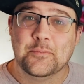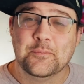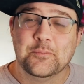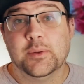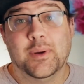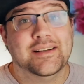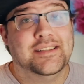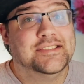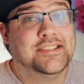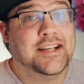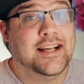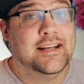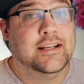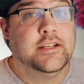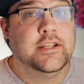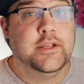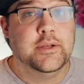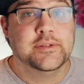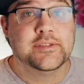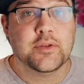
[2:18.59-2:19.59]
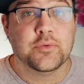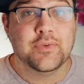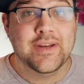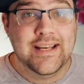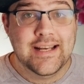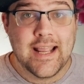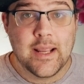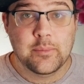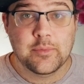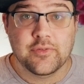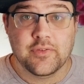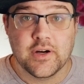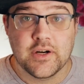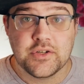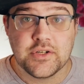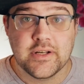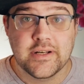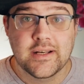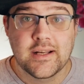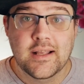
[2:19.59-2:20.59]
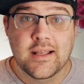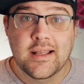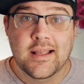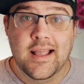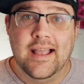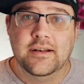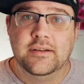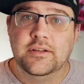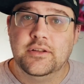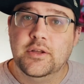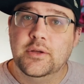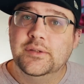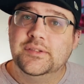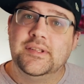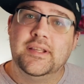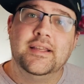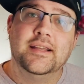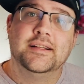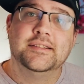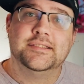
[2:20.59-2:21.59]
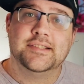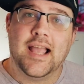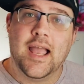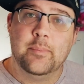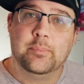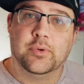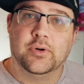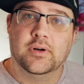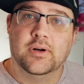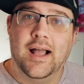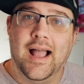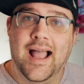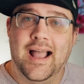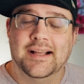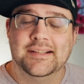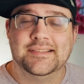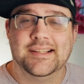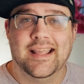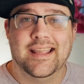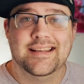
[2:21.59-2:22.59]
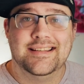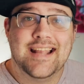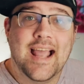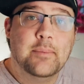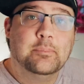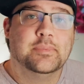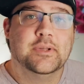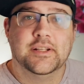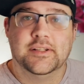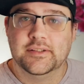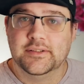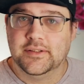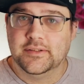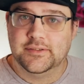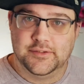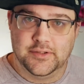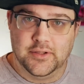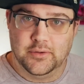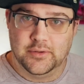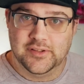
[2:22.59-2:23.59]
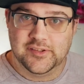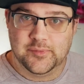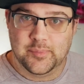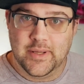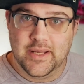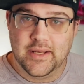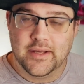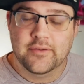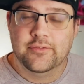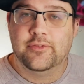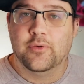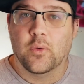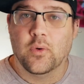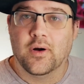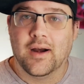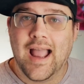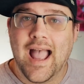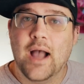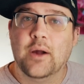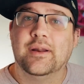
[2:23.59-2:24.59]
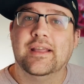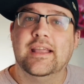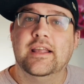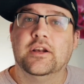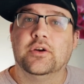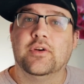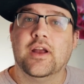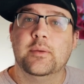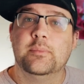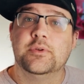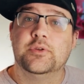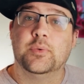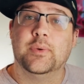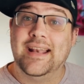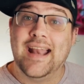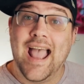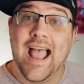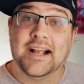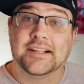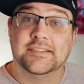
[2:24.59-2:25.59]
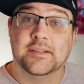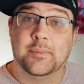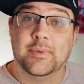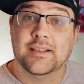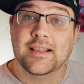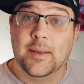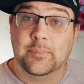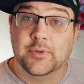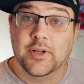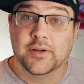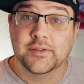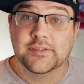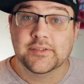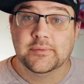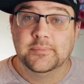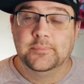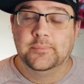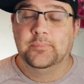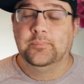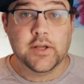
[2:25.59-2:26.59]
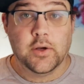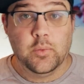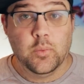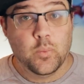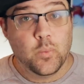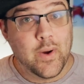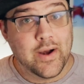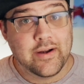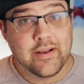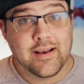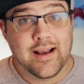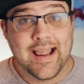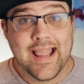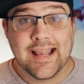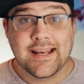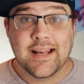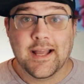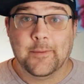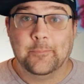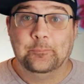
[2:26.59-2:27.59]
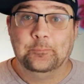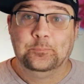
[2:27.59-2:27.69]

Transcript: So I decided to use the renamed version and use the example as a template, so to speak, for how to integrate between Axum and Leptos. So where did I end